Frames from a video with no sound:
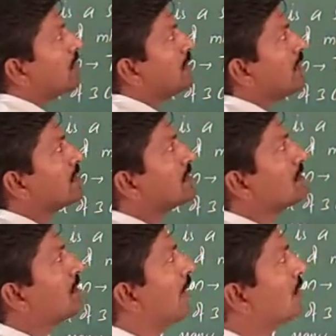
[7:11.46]
it is
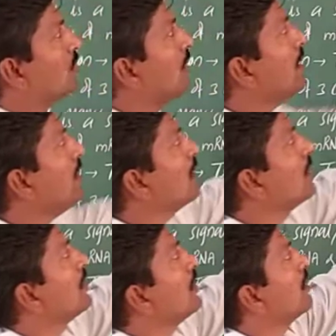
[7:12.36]
actually,
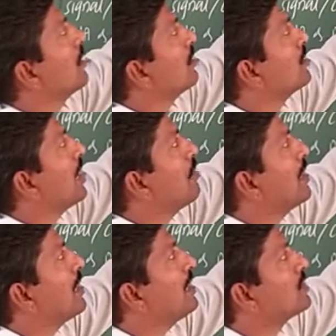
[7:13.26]
the
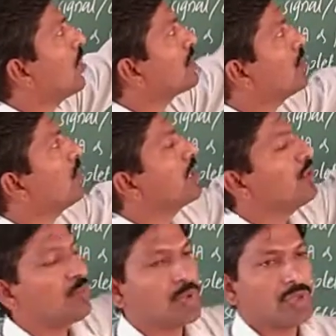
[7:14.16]
mRNA is not converted
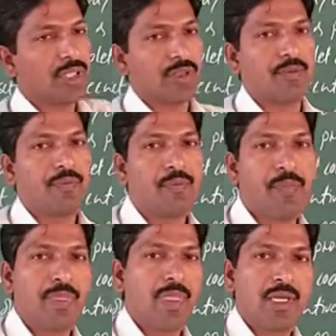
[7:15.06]
into protein,
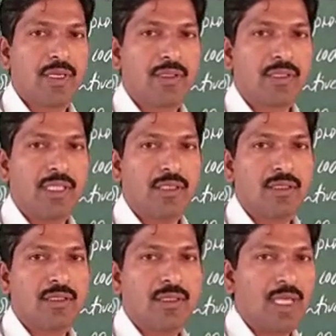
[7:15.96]

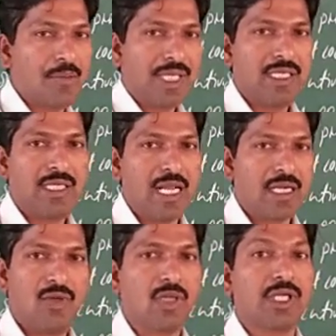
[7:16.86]
right. mRNA
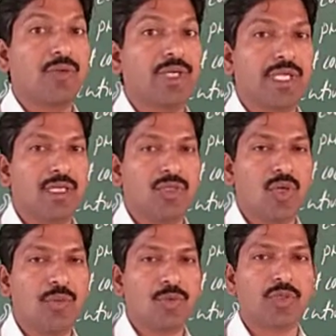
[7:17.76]
directly not converted into
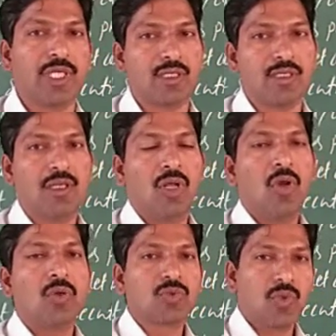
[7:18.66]
a protein.
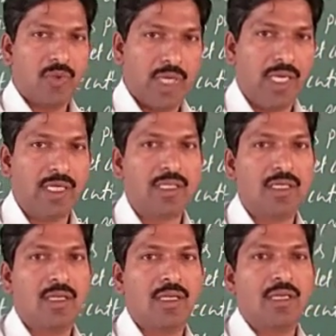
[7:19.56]
So,
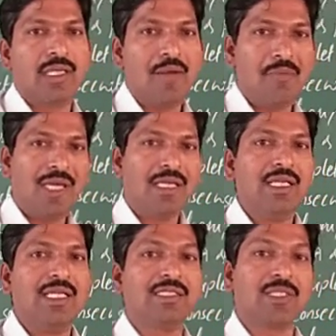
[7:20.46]
where
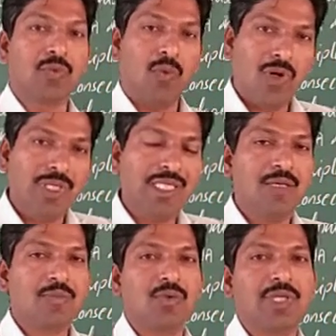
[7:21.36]
mRNA is involved in the
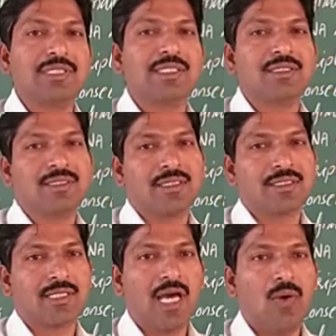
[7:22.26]
protein
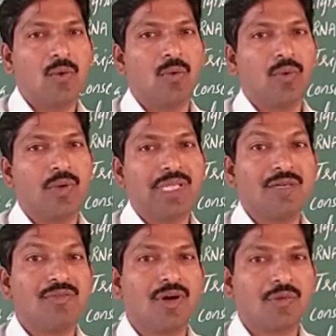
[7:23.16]
synthesis, how? In the
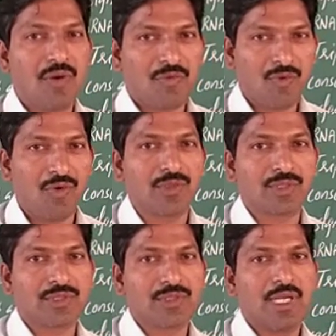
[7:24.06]
form of
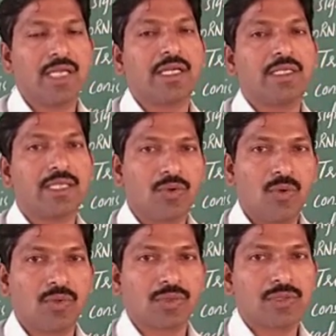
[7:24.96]
codes and
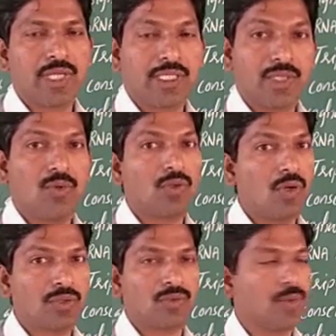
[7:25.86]
anticodes,
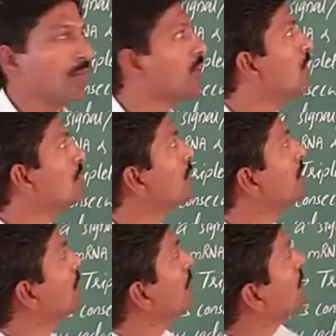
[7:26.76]
anticodons, what we called.
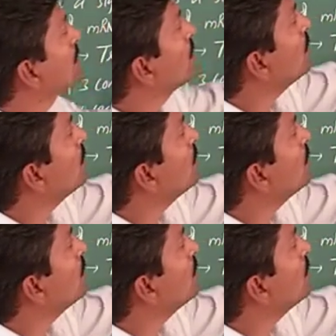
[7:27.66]
So,